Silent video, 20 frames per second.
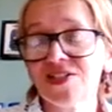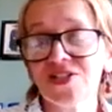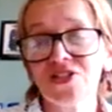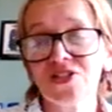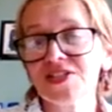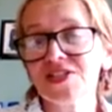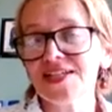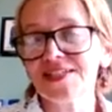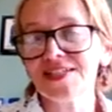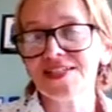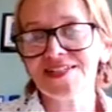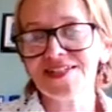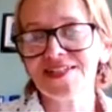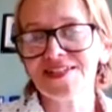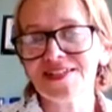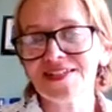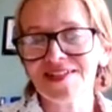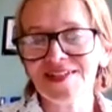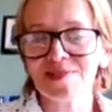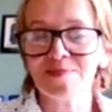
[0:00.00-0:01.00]
just added,
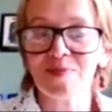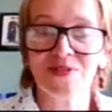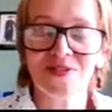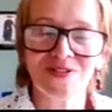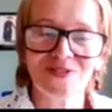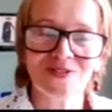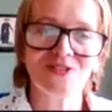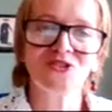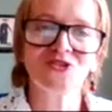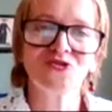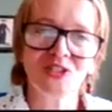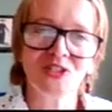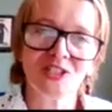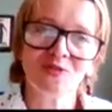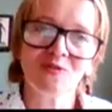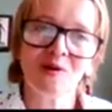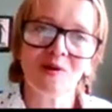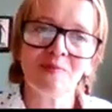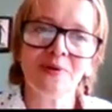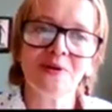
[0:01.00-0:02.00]
I suppose, another string
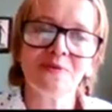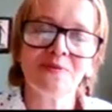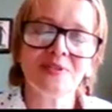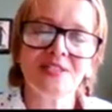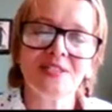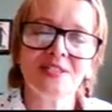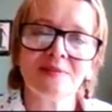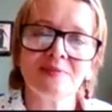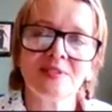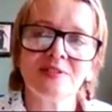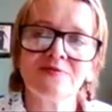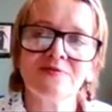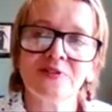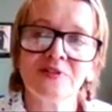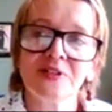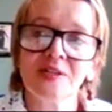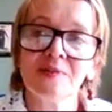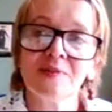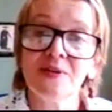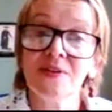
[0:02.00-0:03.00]
to our bow in terms of our
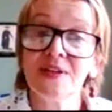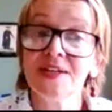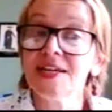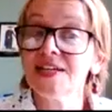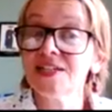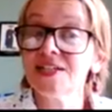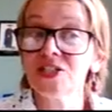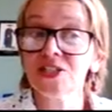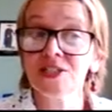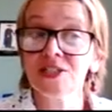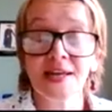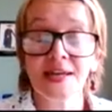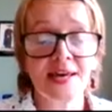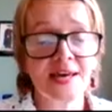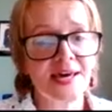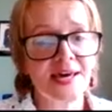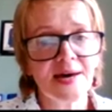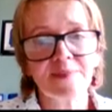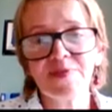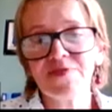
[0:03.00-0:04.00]
communication.
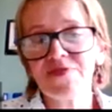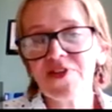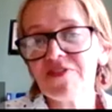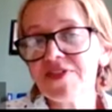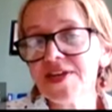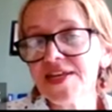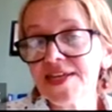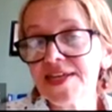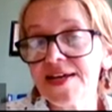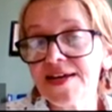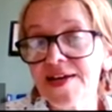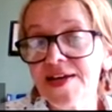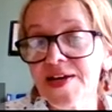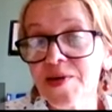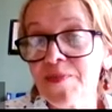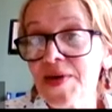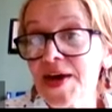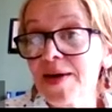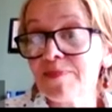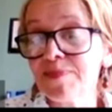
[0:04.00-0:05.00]
We're very
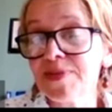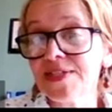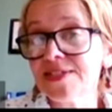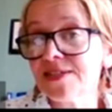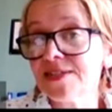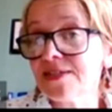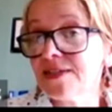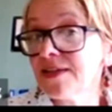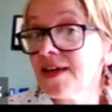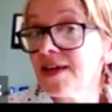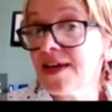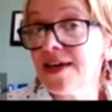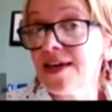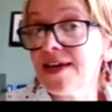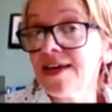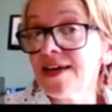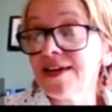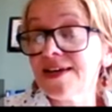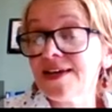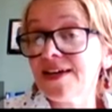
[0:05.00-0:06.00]
happy to
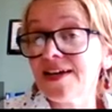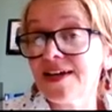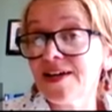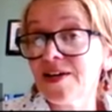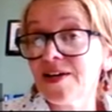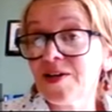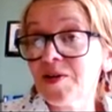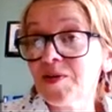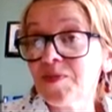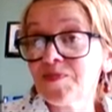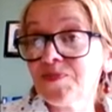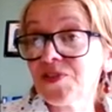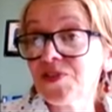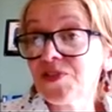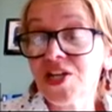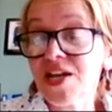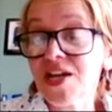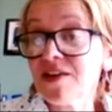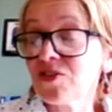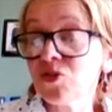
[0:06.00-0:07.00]

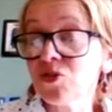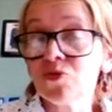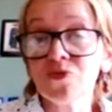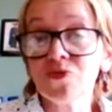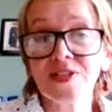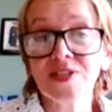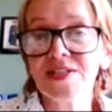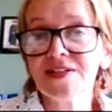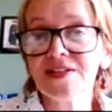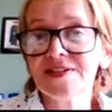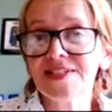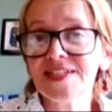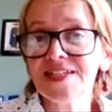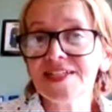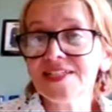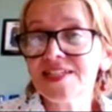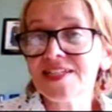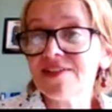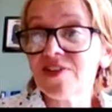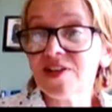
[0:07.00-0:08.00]
share thoughts and
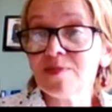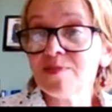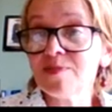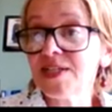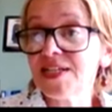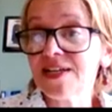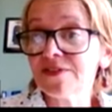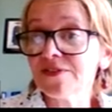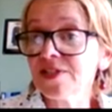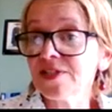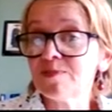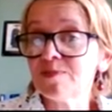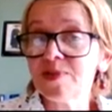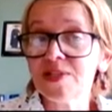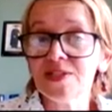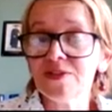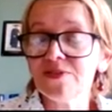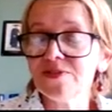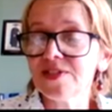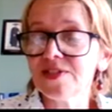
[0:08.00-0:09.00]
ideas, and if anybody else has been
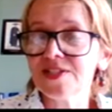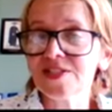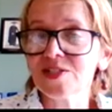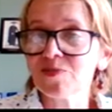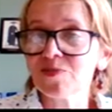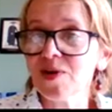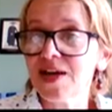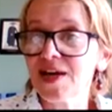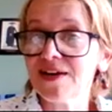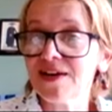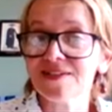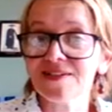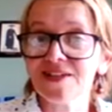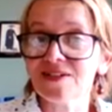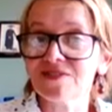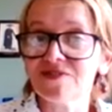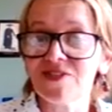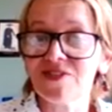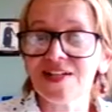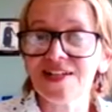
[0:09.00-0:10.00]
using Sway,
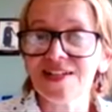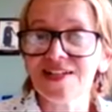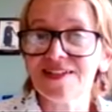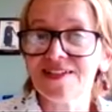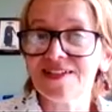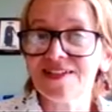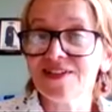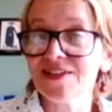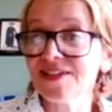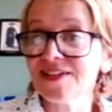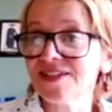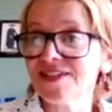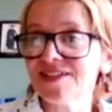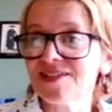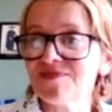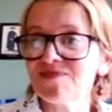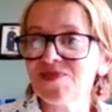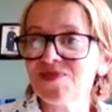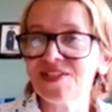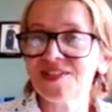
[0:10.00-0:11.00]
I'd really like to
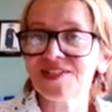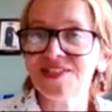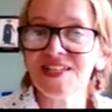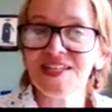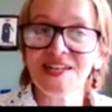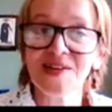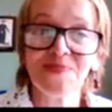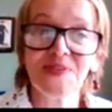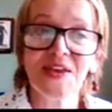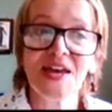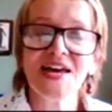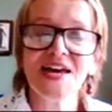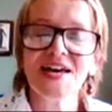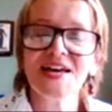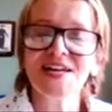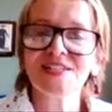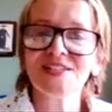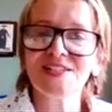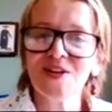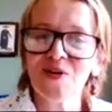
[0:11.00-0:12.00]
see it.
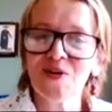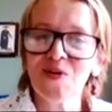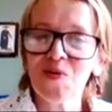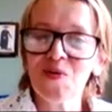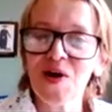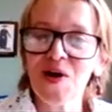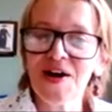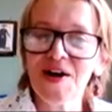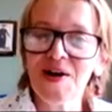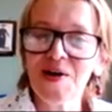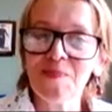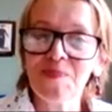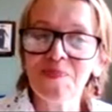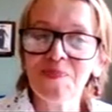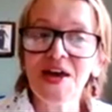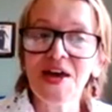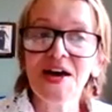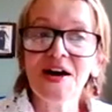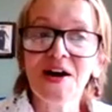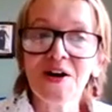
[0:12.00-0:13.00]
So
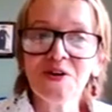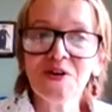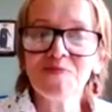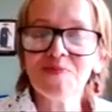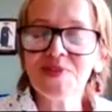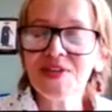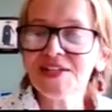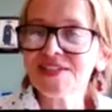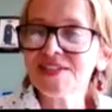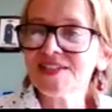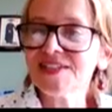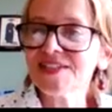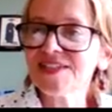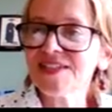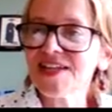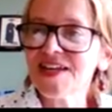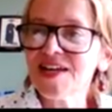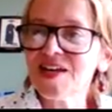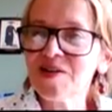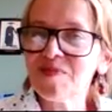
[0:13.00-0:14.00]
I hope that's
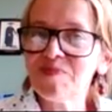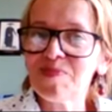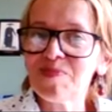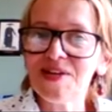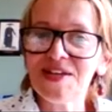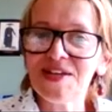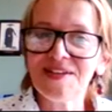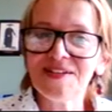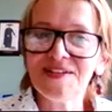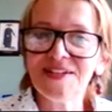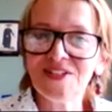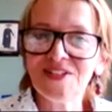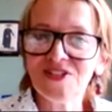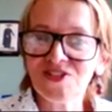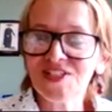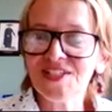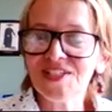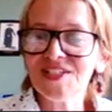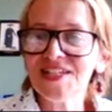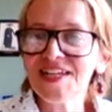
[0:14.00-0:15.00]
been
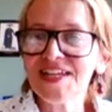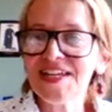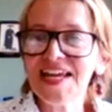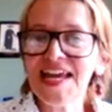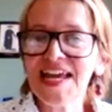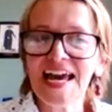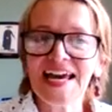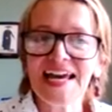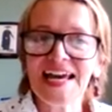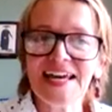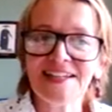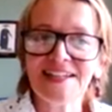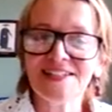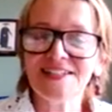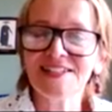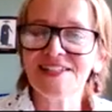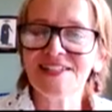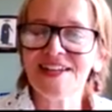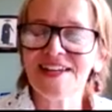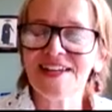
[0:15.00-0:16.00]
interesting,
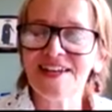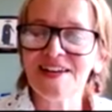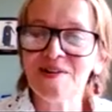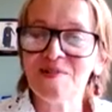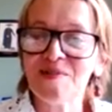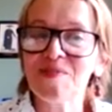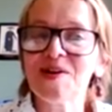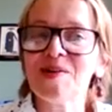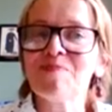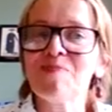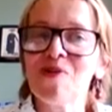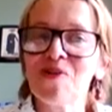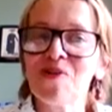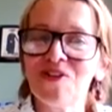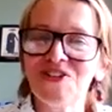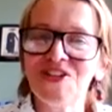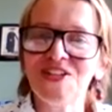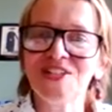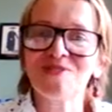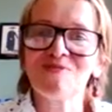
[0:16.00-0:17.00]
and
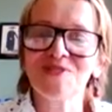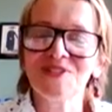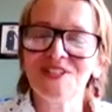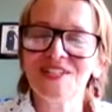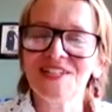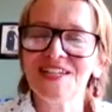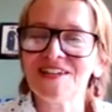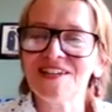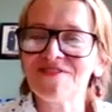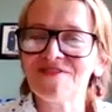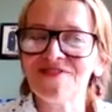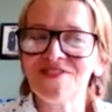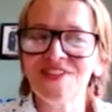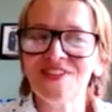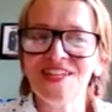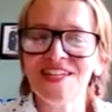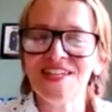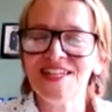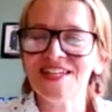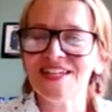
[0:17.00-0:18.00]
apologies once again for
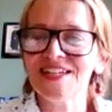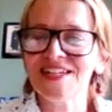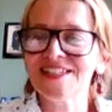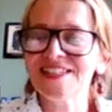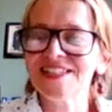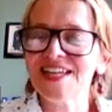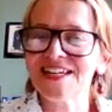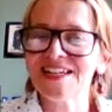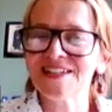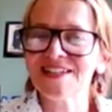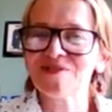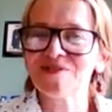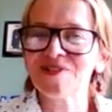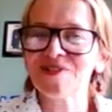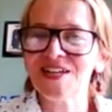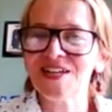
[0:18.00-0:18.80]
the technical